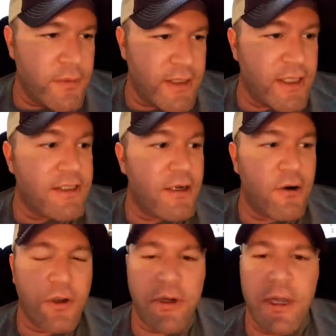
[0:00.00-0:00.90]
as I said
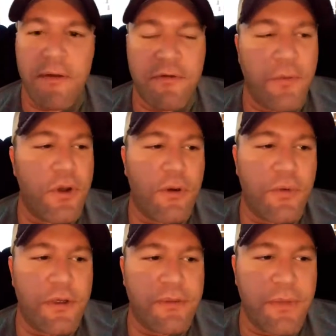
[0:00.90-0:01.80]
earlier, not familiar
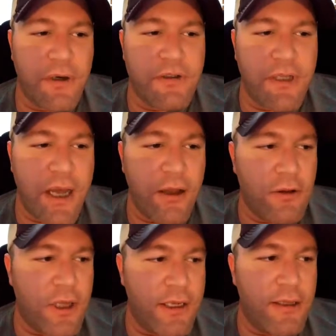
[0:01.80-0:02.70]
with this beer
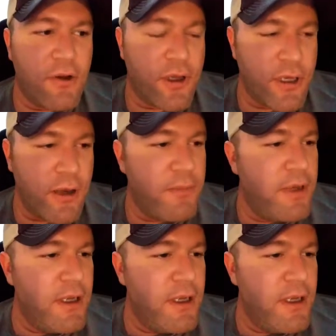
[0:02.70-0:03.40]
style. I did look it up,